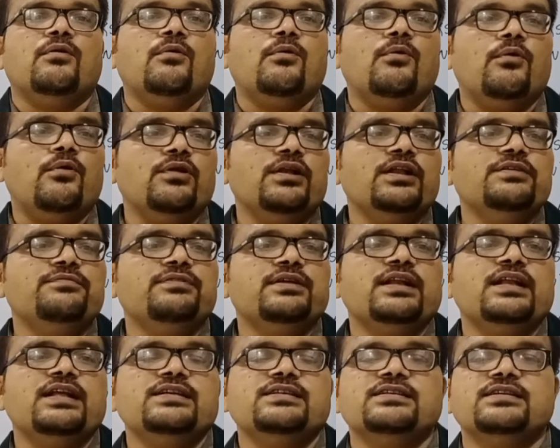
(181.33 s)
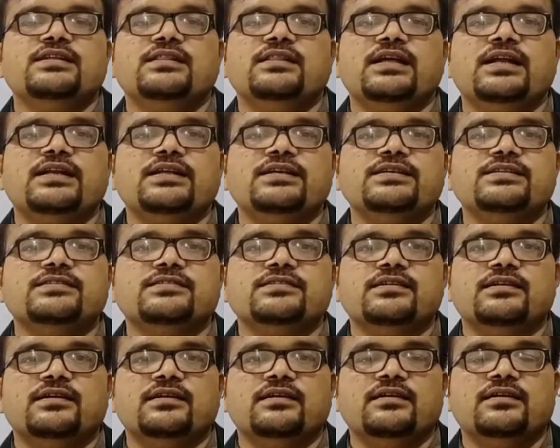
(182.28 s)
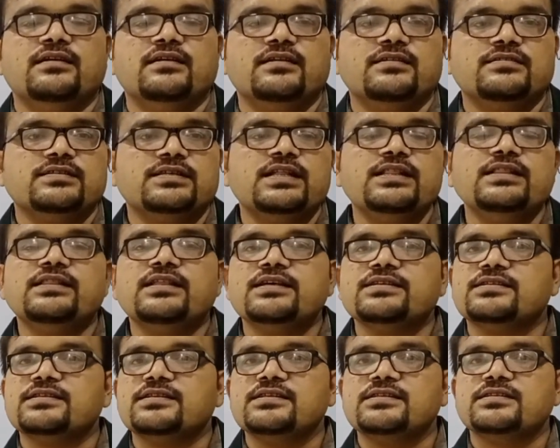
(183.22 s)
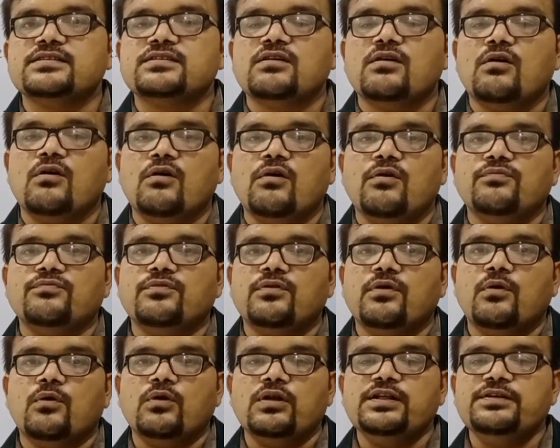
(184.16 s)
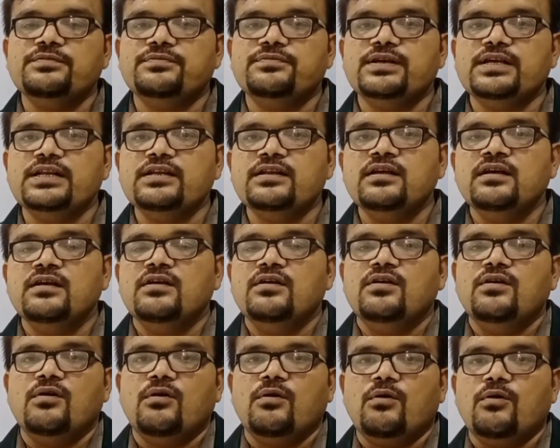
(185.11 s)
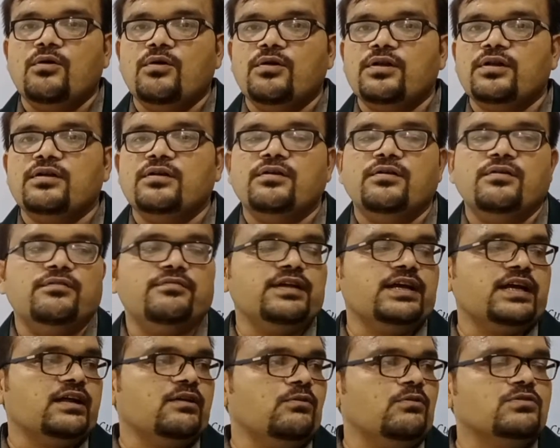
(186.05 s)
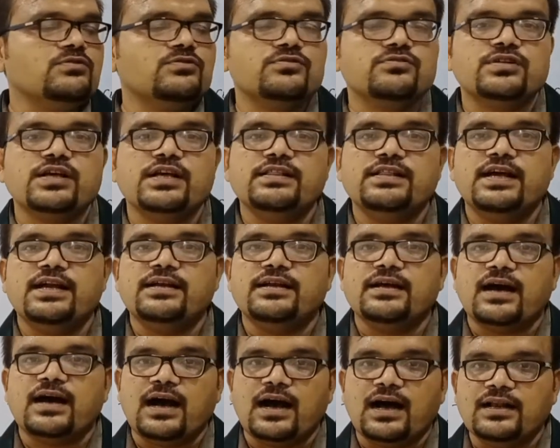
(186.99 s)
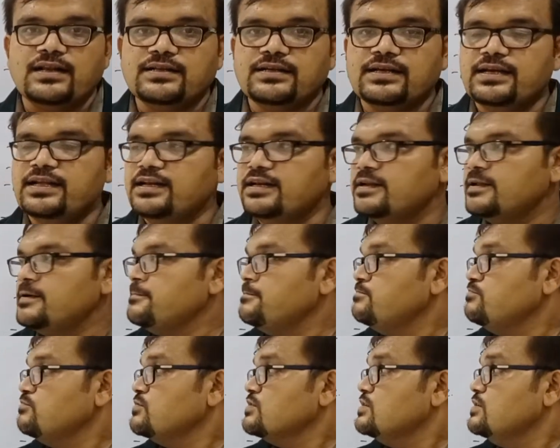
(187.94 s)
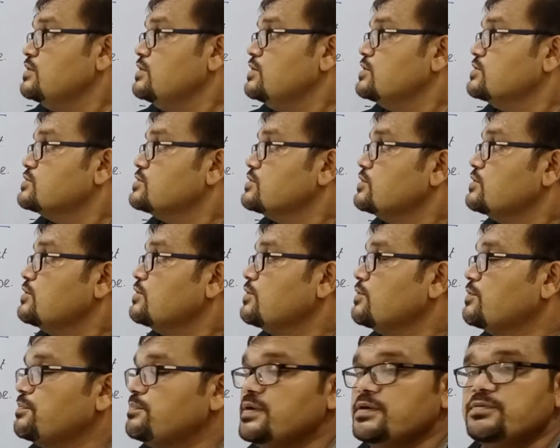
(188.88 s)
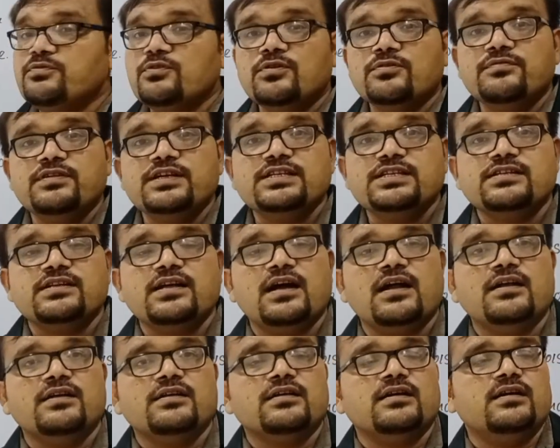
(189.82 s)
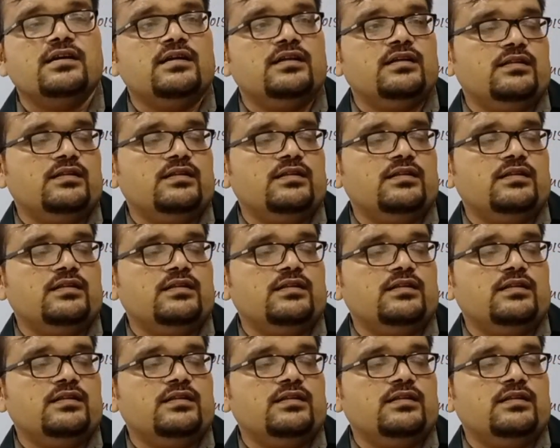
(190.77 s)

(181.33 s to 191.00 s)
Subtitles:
olefination, that is synthesis of olefin, or we can also say that alkene. So before we start,